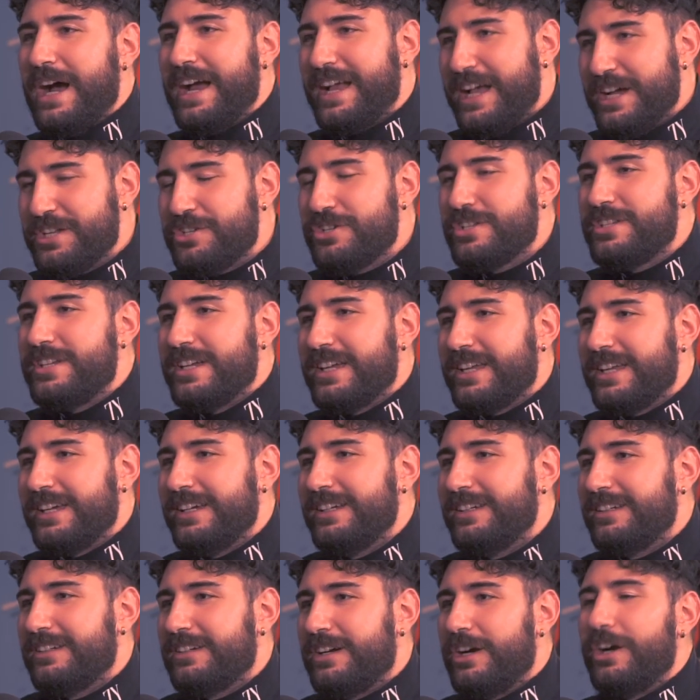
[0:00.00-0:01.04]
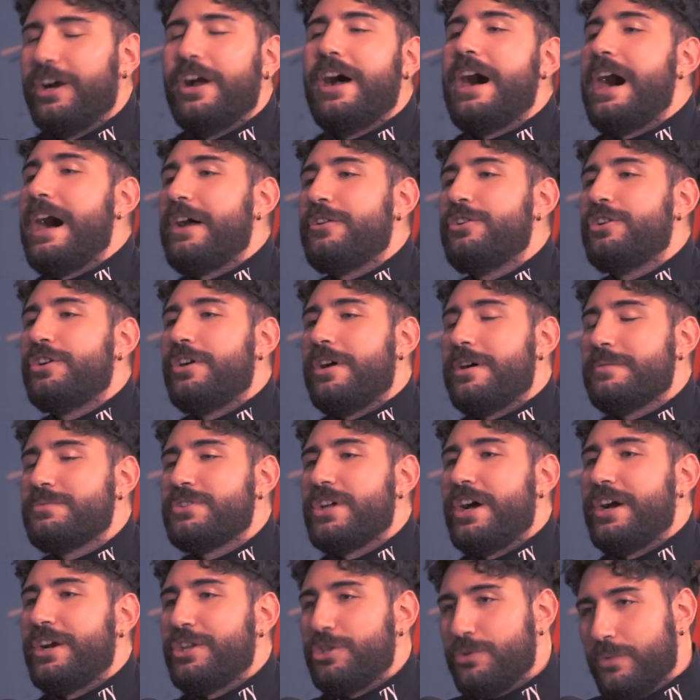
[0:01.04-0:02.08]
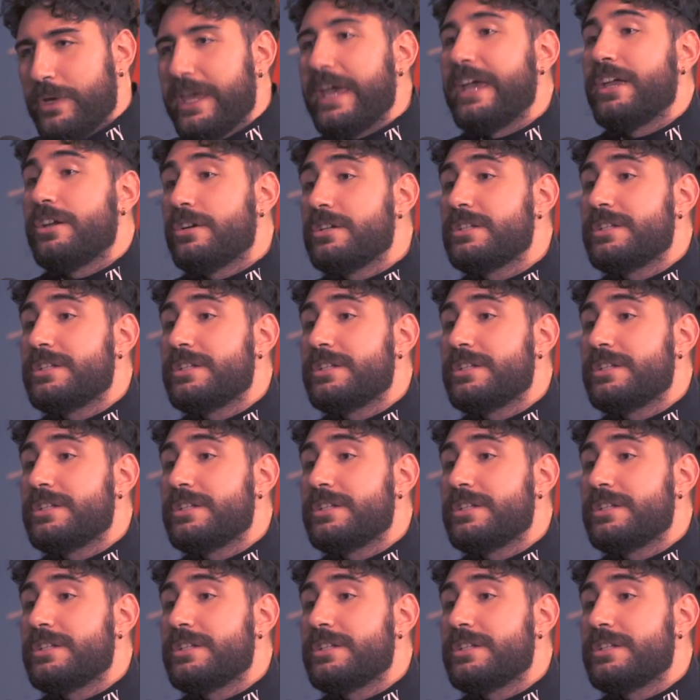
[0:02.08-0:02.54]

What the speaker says: I got your ticket. Or no, I'm sorry. You get your